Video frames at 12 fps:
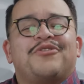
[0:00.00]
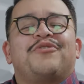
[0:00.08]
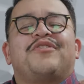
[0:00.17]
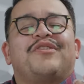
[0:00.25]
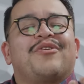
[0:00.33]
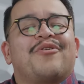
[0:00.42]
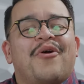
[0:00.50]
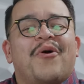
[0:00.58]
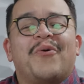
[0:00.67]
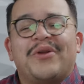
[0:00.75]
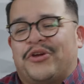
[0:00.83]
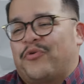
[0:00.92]
using their
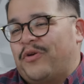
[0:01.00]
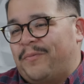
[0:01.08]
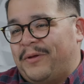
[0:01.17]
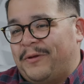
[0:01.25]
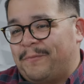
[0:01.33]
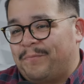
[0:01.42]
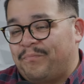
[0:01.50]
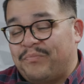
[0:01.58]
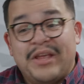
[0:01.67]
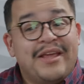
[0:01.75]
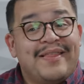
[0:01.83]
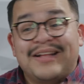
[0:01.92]
own equipment.
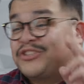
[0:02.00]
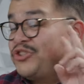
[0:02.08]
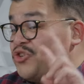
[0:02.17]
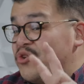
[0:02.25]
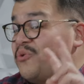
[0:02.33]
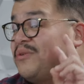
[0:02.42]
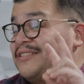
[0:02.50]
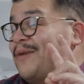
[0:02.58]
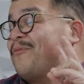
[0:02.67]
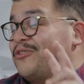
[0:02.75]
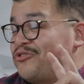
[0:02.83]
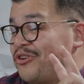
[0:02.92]
That's two
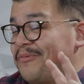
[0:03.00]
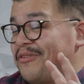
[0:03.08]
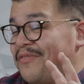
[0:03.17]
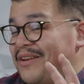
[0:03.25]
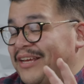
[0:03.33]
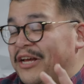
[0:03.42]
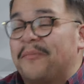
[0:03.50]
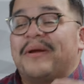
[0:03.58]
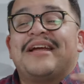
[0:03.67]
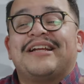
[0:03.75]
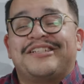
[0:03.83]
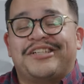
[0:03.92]
separate streams of income
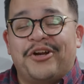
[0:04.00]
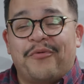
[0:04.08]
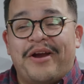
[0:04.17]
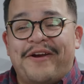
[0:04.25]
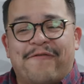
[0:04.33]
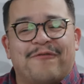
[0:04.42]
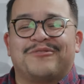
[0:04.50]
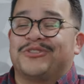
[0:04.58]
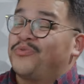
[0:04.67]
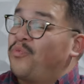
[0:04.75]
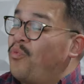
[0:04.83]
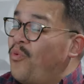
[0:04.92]
generated from
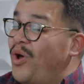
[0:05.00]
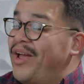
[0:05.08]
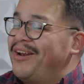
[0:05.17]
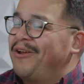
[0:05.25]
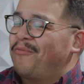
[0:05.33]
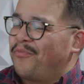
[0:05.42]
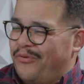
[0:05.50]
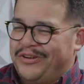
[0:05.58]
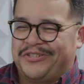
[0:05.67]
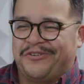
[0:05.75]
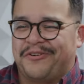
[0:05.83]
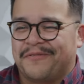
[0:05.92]
just one
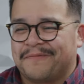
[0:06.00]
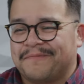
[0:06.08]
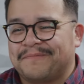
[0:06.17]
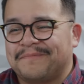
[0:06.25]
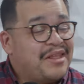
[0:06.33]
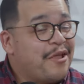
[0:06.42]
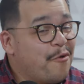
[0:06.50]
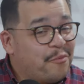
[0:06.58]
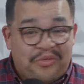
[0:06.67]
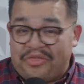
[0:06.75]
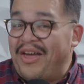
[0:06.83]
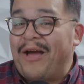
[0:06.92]
printer.
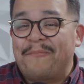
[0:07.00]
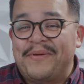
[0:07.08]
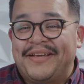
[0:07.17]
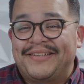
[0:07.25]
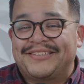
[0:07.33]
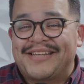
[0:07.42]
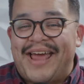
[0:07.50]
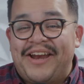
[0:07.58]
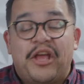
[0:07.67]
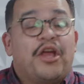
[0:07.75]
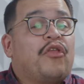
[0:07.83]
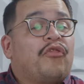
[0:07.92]
With that being
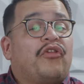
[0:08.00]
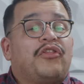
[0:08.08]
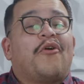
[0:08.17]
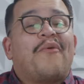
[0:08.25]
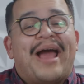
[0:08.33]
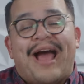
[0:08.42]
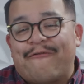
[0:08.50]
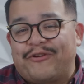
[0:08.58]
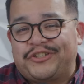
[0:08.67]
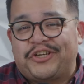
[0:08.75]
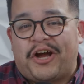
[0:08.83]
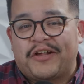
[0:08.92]
said, the low
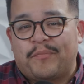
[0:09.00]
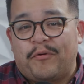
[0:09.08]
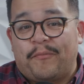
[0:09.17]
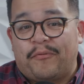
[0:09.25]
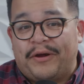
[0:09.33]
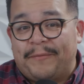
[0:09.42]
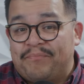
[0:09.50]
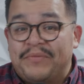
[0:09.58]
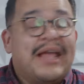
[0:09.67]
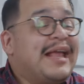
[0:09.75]
average cost per print,